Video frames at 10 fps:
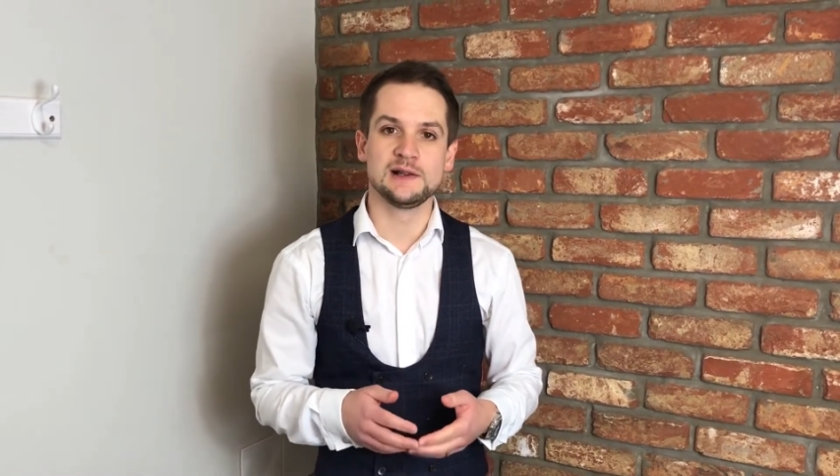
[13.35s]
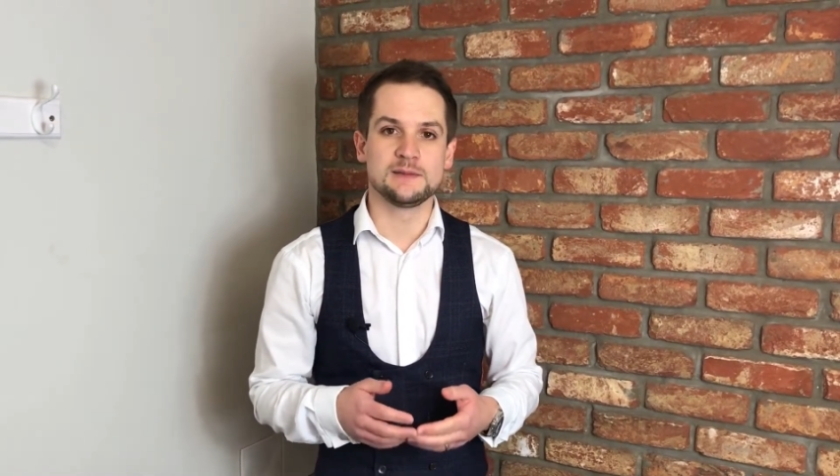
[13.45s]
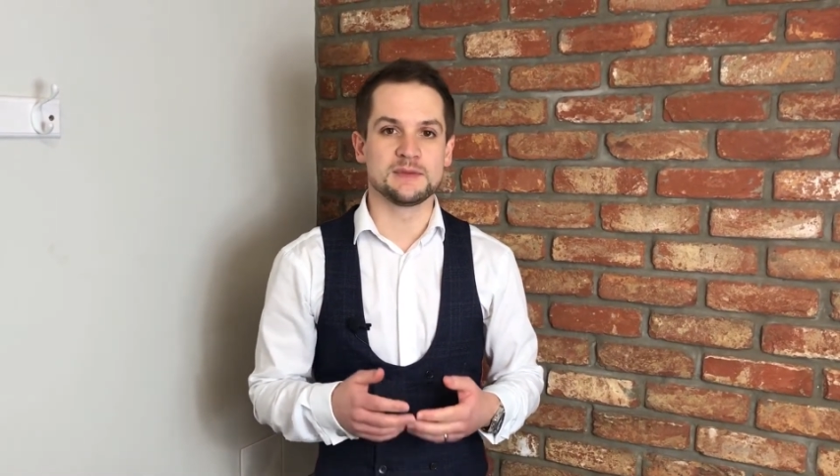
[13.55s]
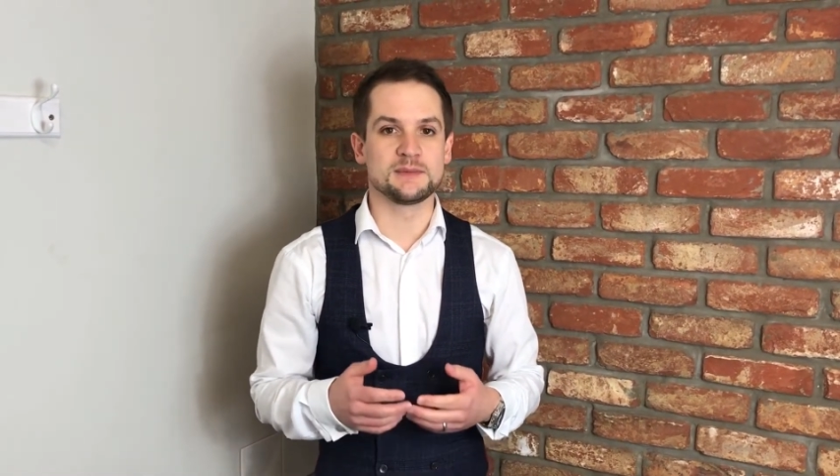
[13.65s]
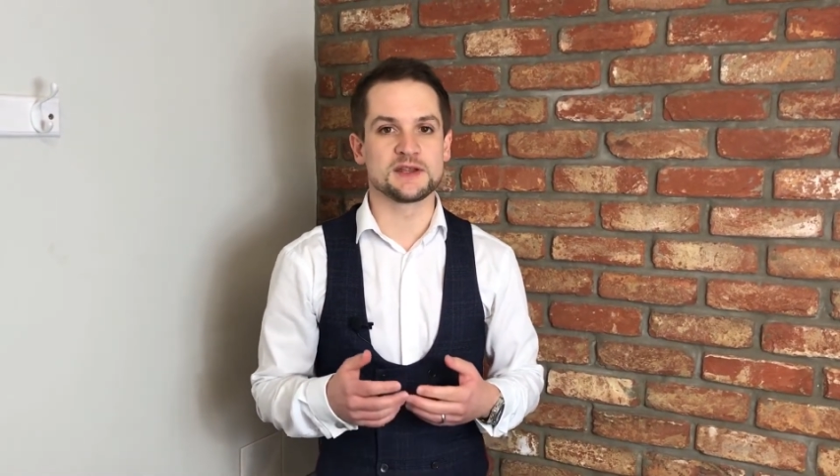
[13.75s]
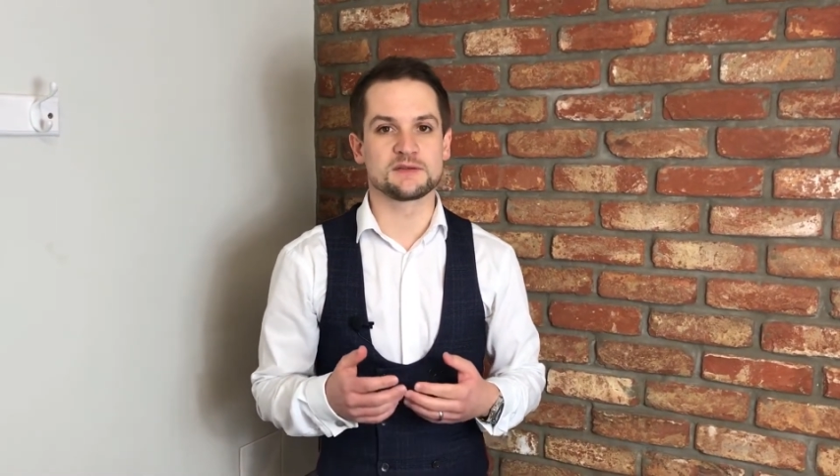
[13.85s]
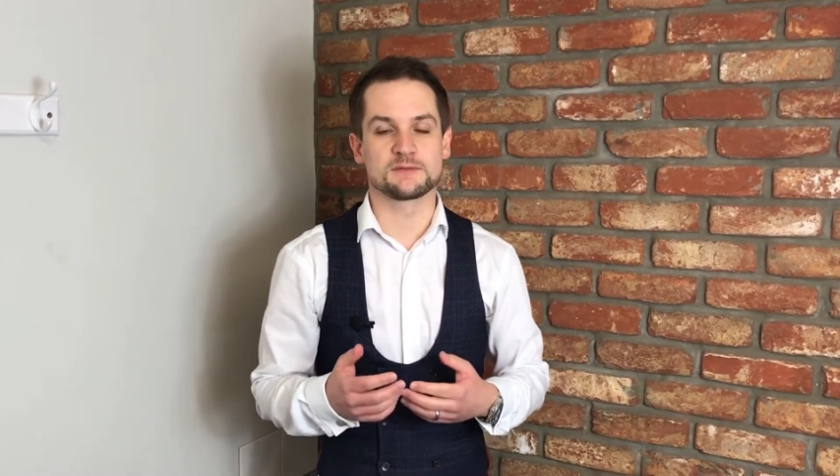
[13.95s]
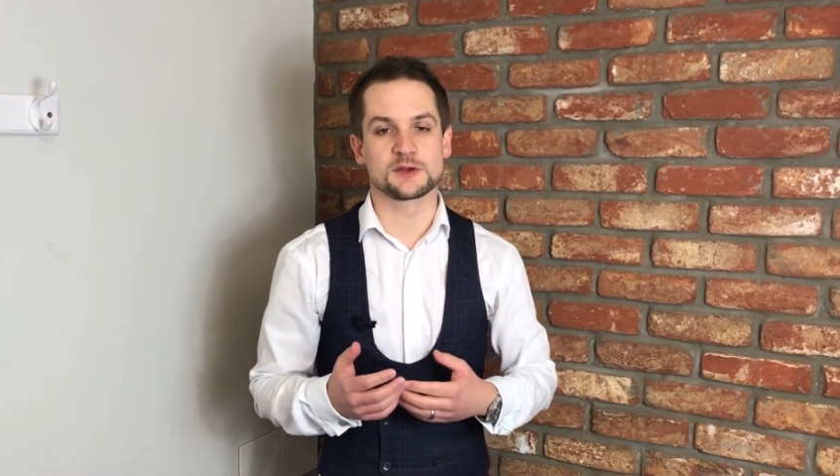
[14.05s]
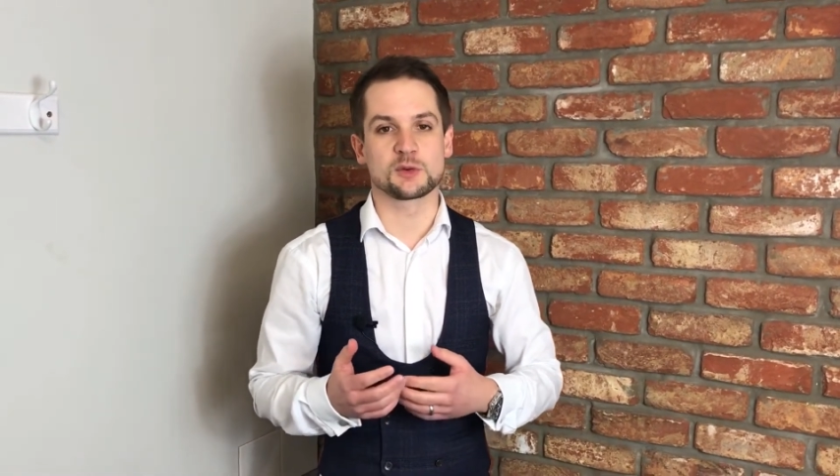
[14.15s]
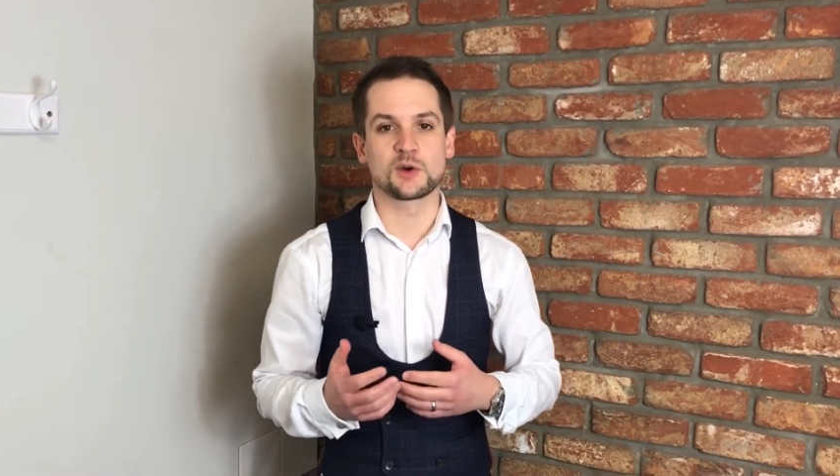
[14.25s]
maybe you
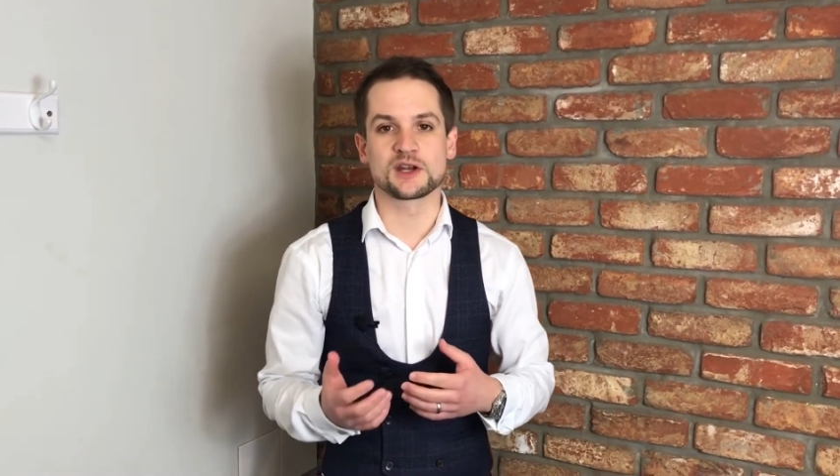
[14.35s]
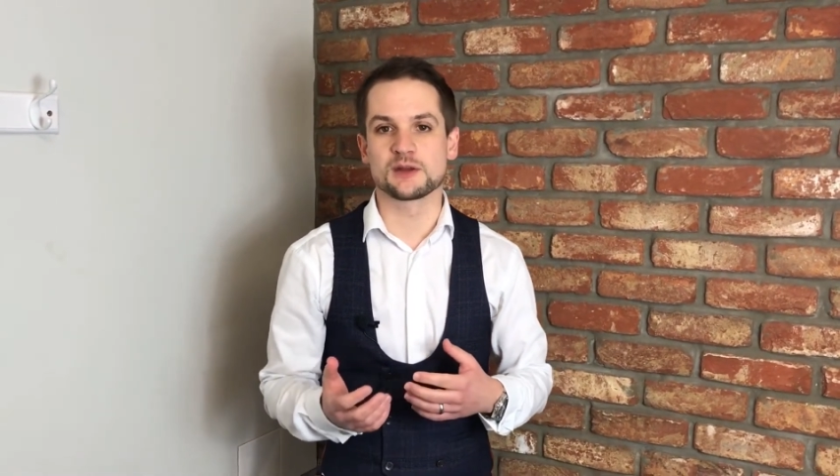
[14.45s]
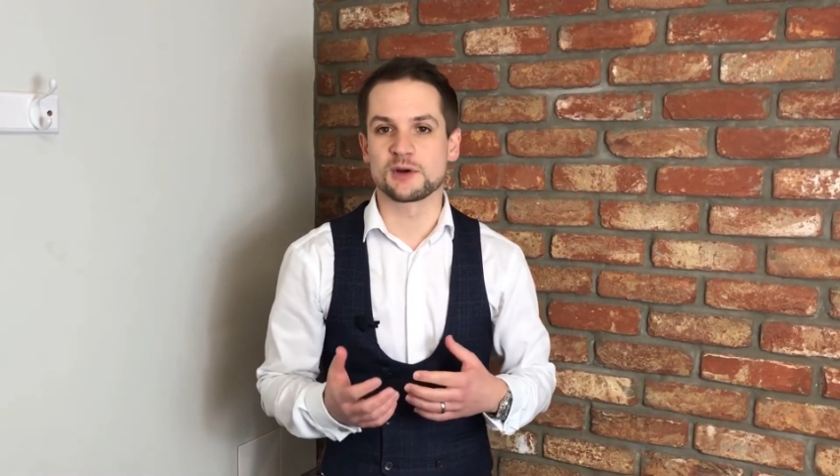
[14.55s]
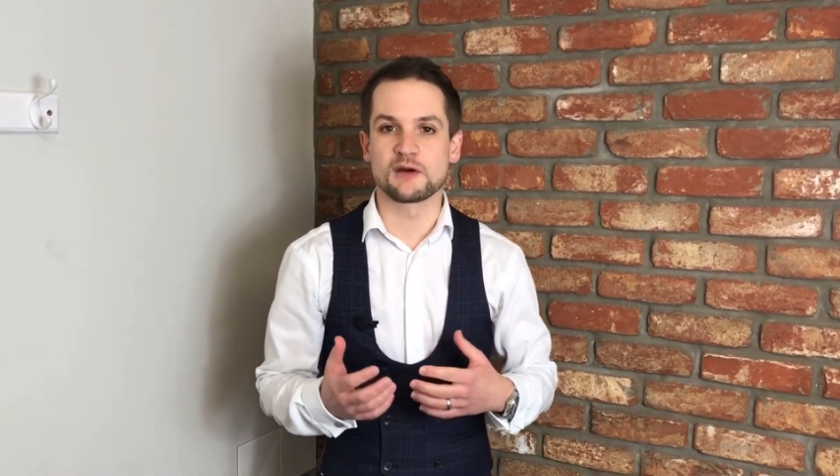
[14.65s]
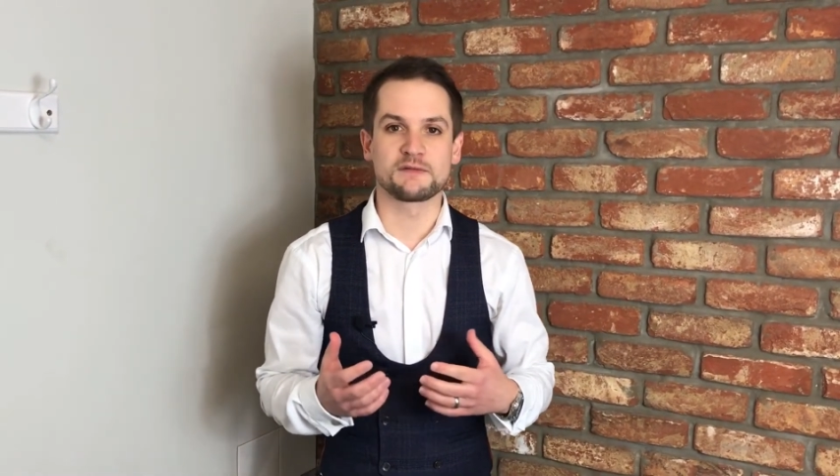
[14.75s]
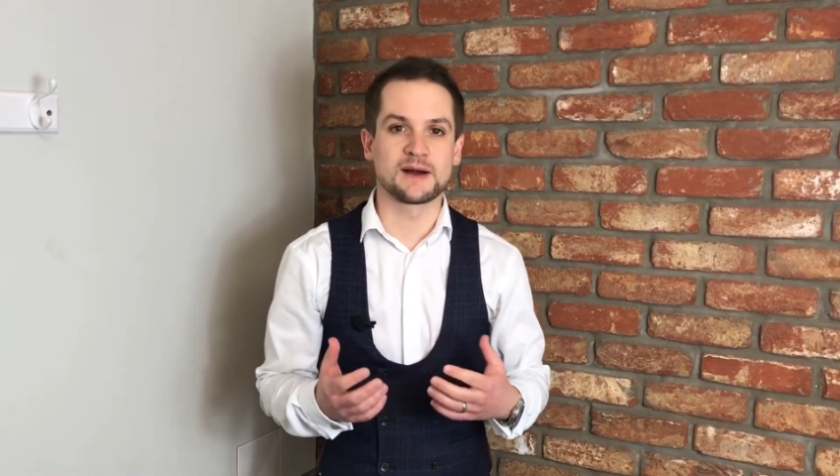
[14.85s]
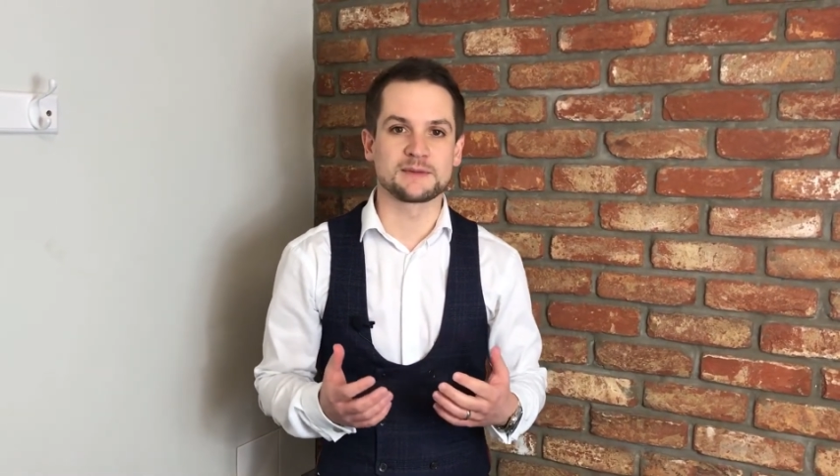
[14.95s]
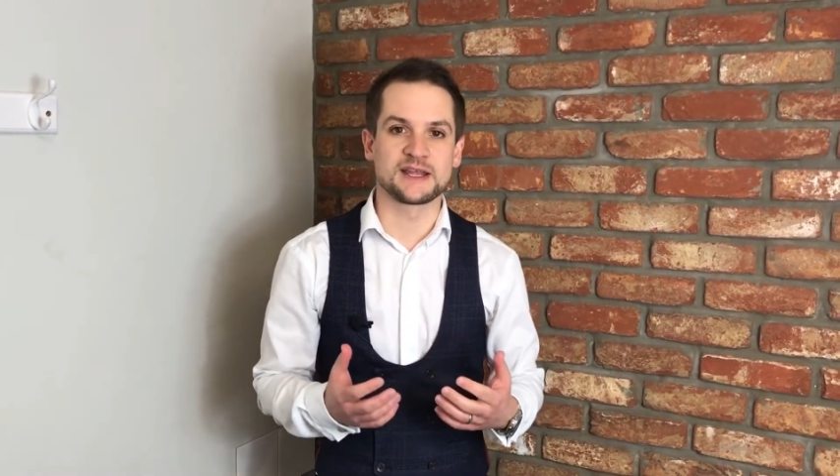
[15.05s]
you're worried about a family